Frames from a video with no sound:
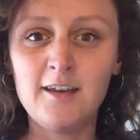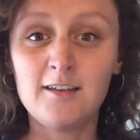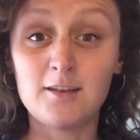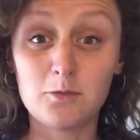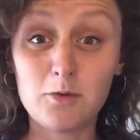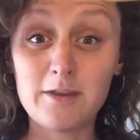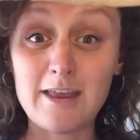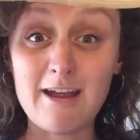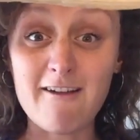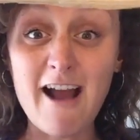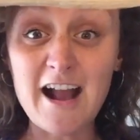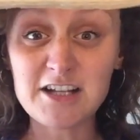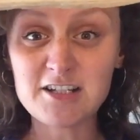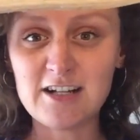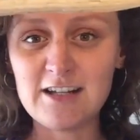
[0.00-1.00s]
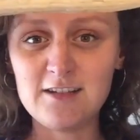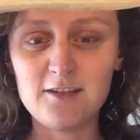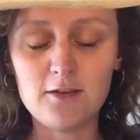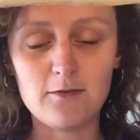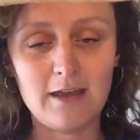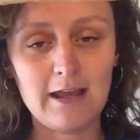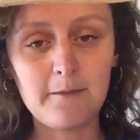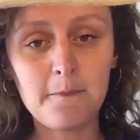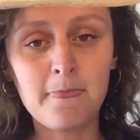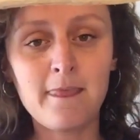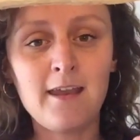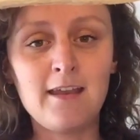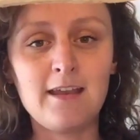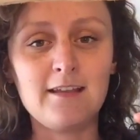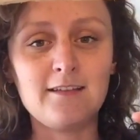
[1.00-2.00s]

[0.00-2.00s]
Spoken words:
So what they're actually doing is